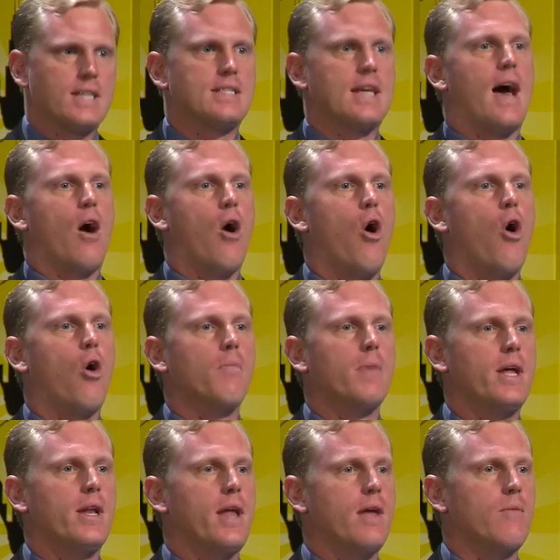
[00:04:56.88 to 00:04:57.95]
this at home,
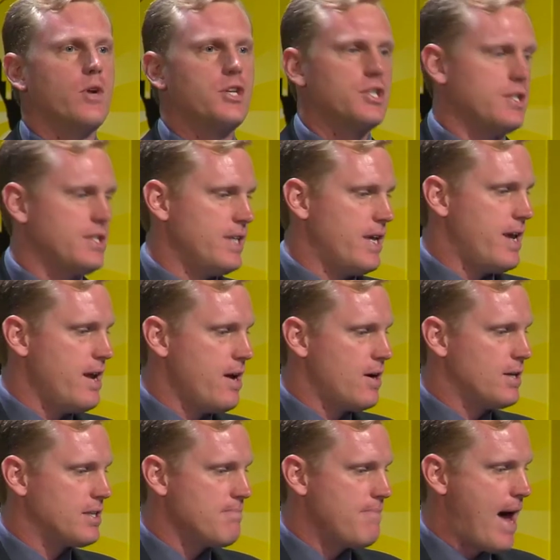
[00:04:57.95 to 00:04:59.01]
and, and what you see here
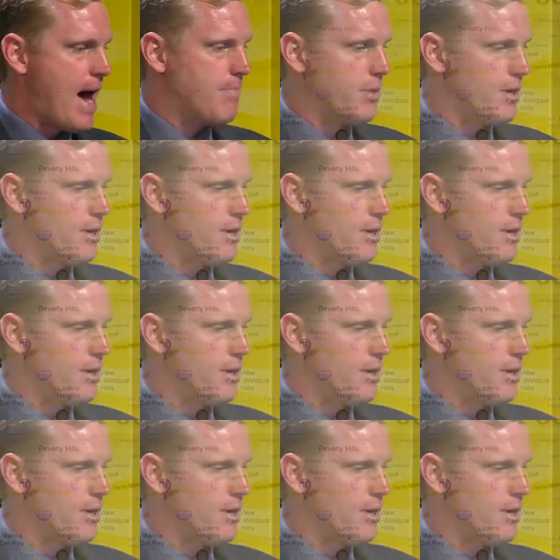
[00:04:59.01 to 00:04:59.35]
is a map